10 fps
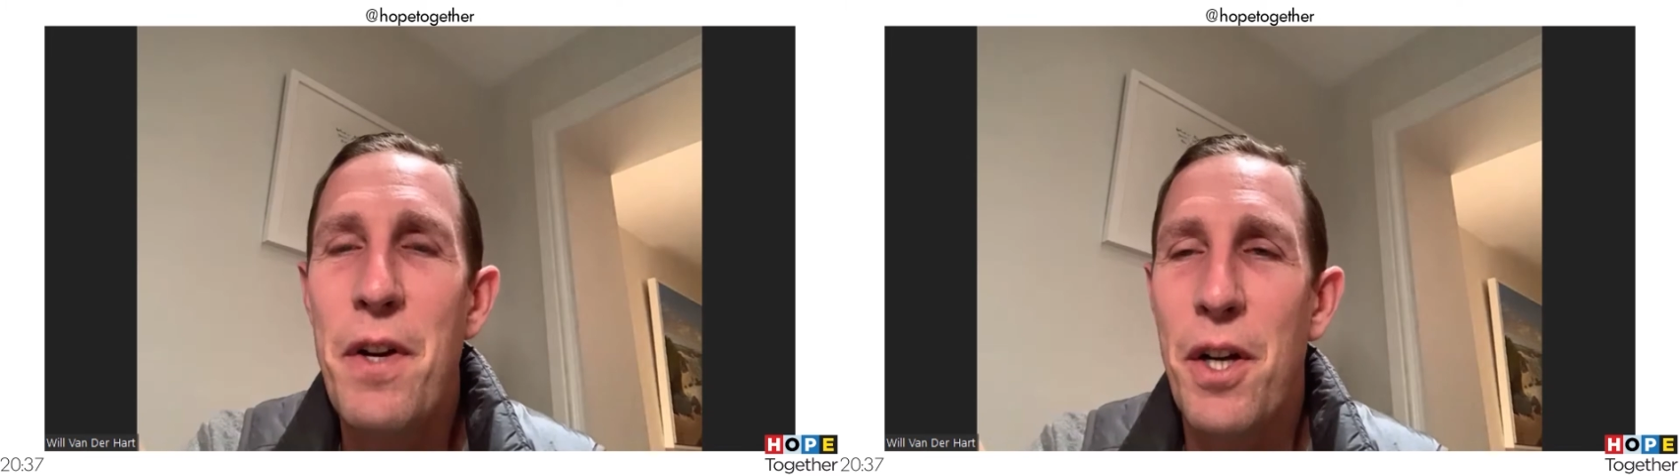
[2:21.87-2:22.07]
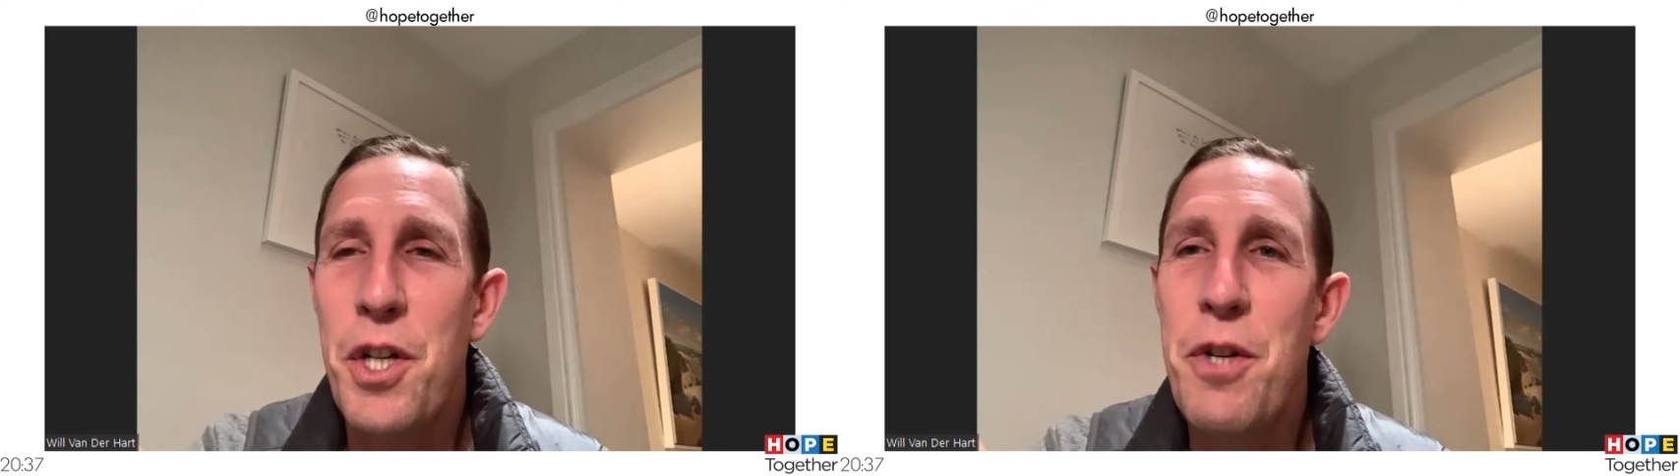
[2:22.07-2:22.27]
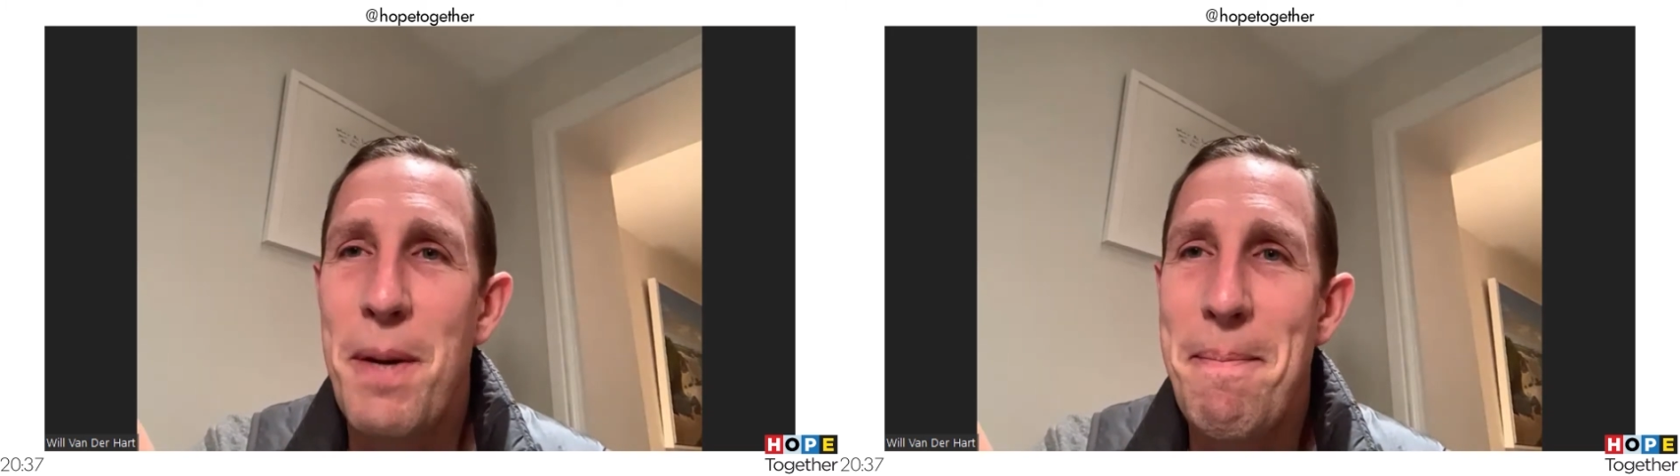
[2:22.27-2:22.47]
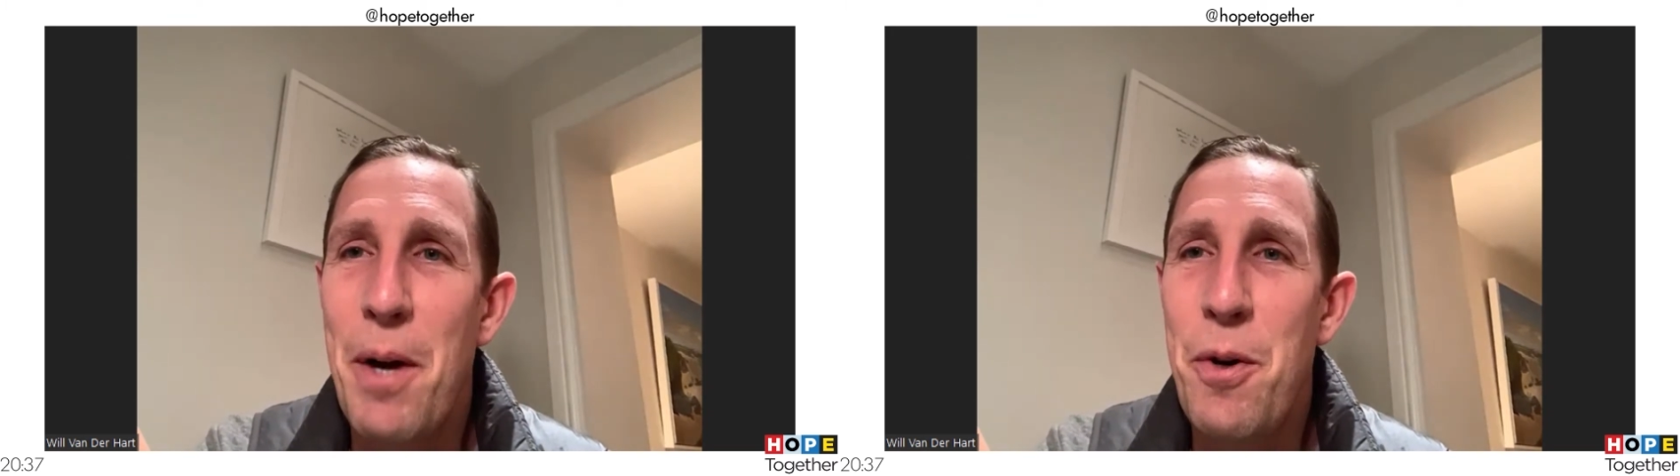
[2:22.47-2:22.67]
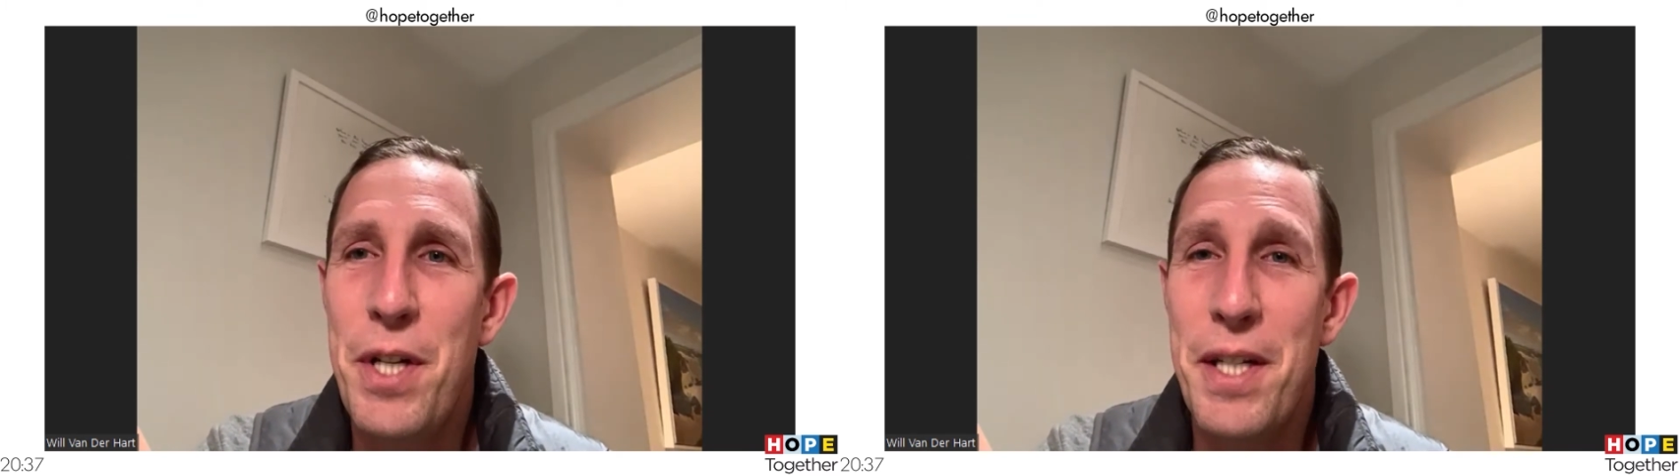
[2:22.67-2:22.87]
guys use
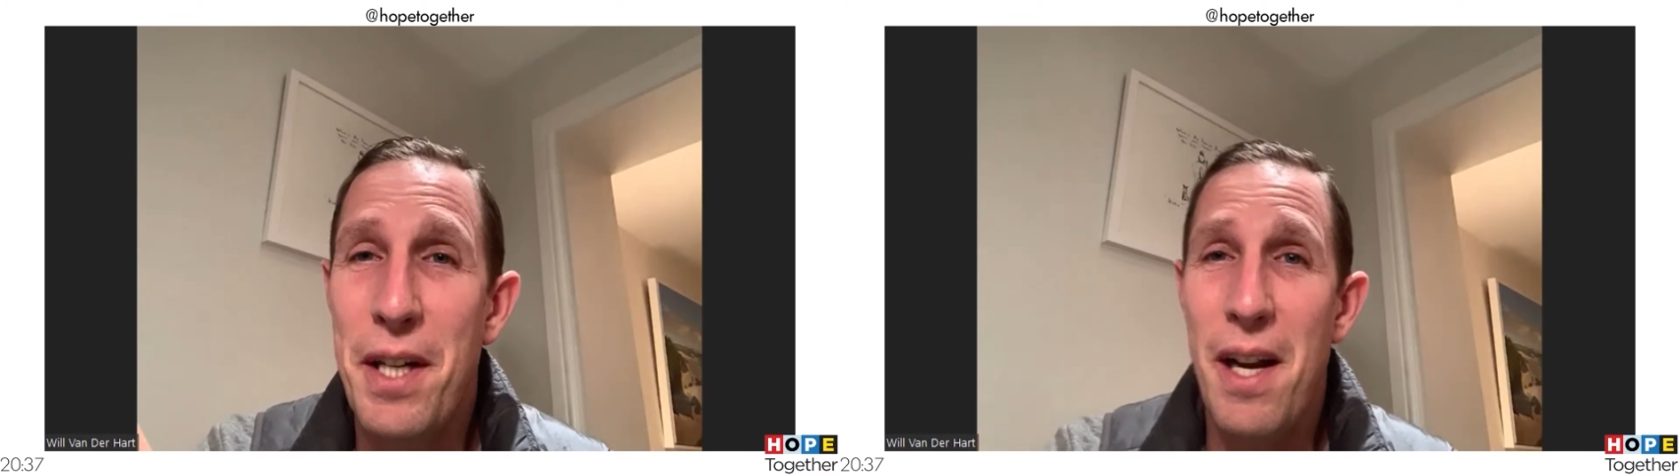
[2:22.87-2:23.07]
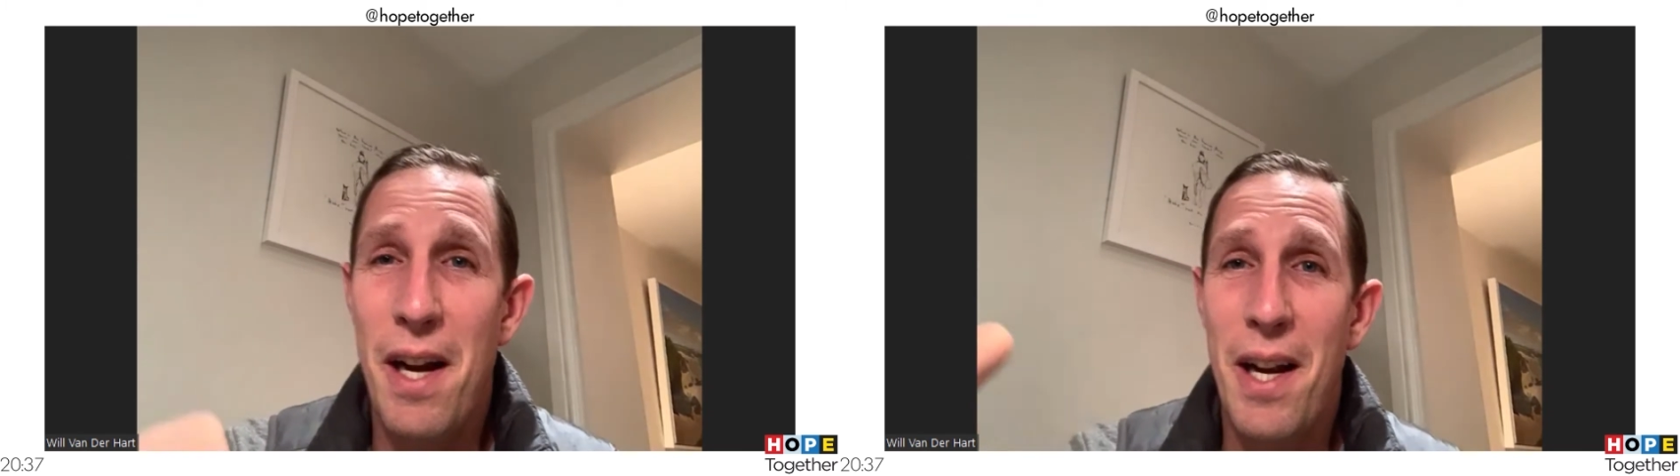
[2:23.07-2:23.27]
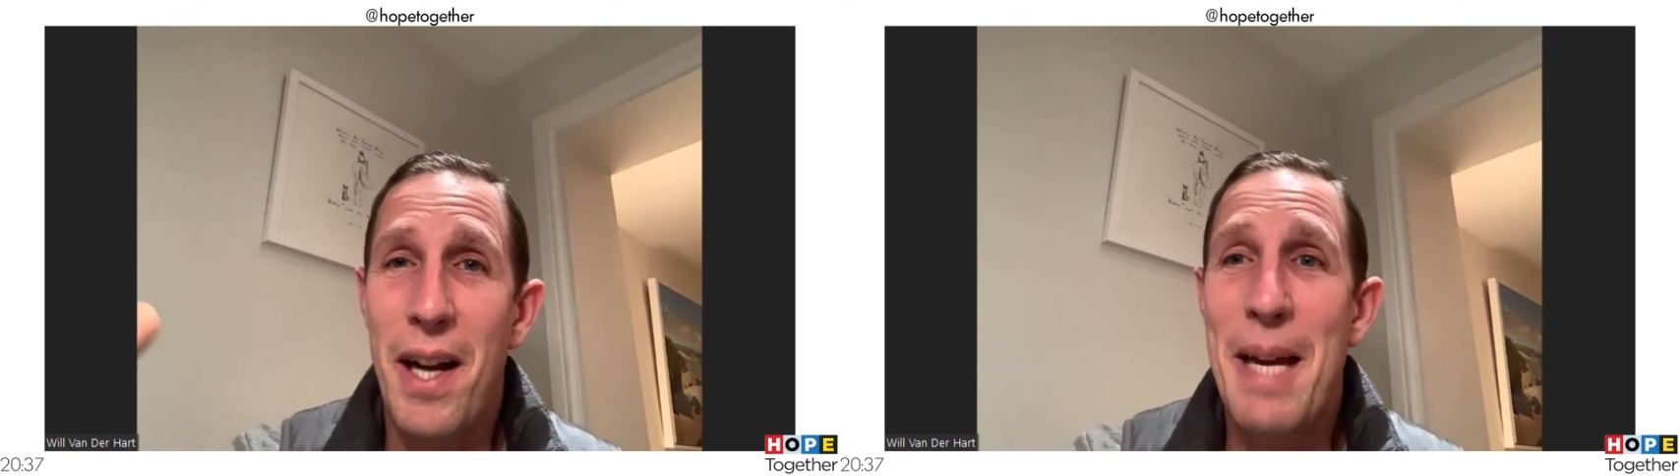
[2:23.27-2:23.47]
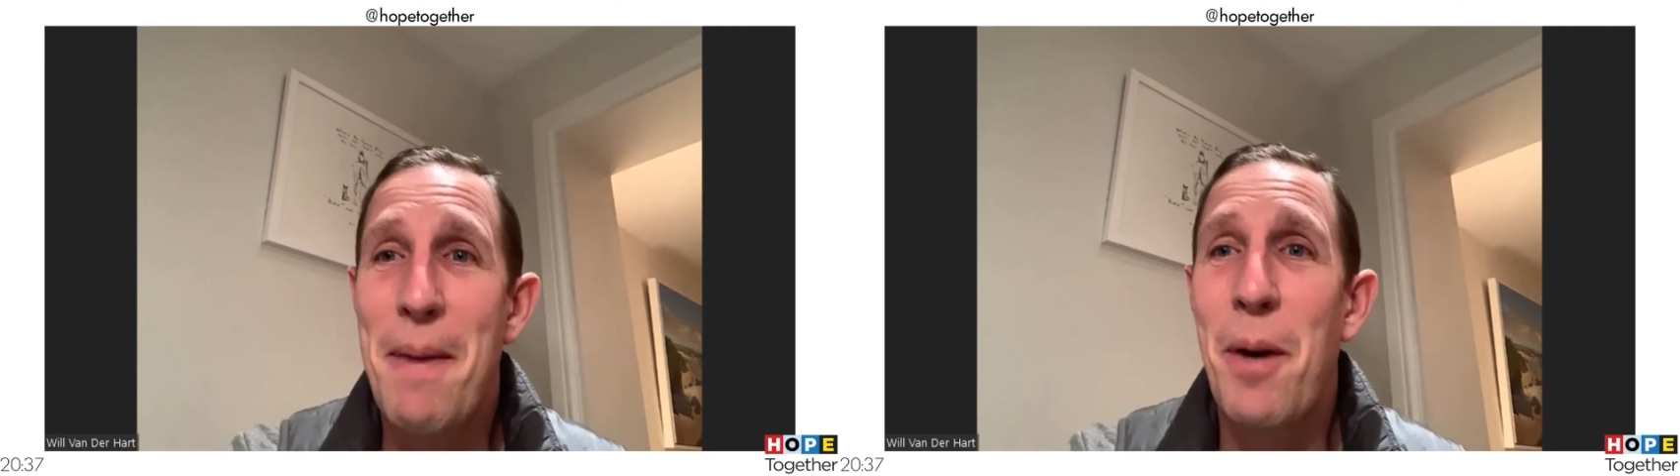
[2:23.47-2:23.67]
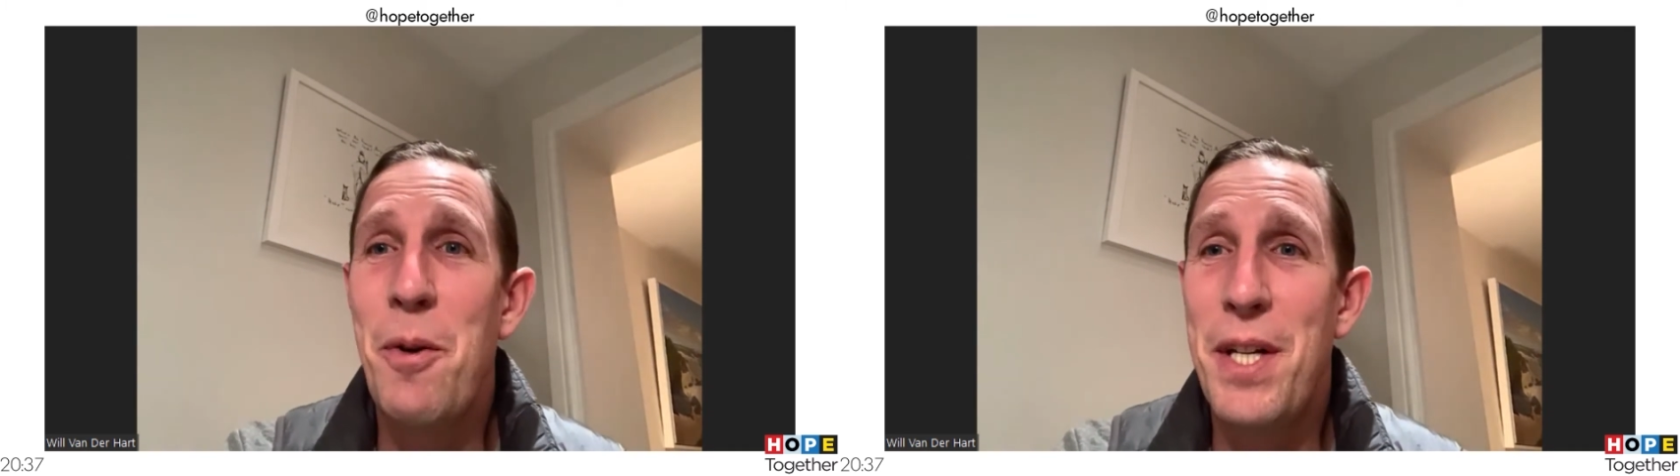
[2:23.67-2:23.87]
emojis. I, I like
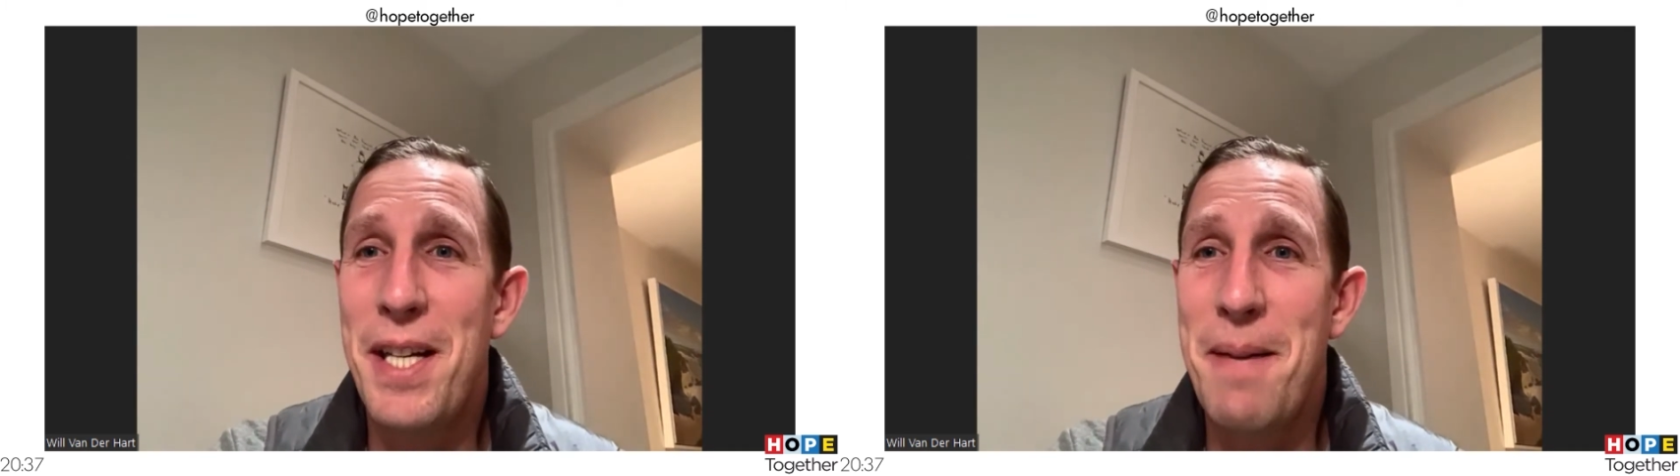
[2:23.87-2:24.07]
emojis